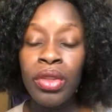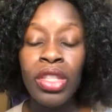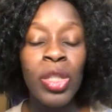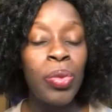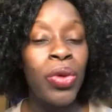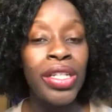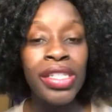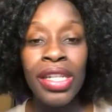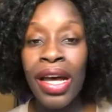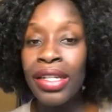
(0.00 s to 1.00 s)
This point
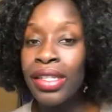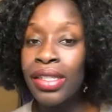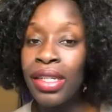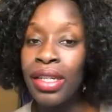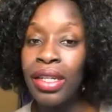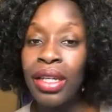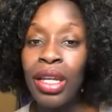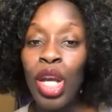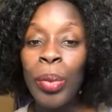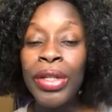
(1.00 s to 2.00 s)
is not easy
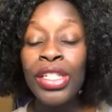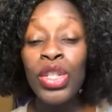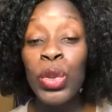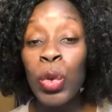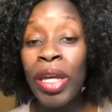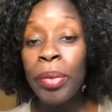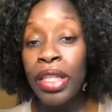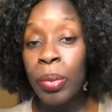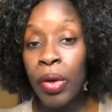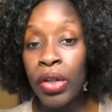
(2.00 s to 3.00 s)
because you might be
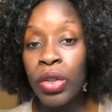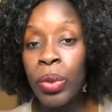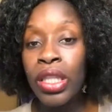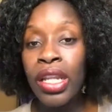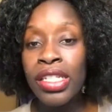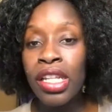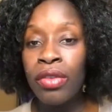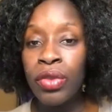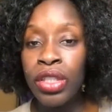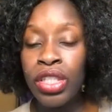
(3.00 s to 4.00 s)
the partner with less
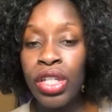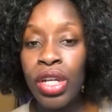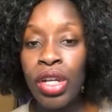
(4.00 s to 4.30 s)
leverage.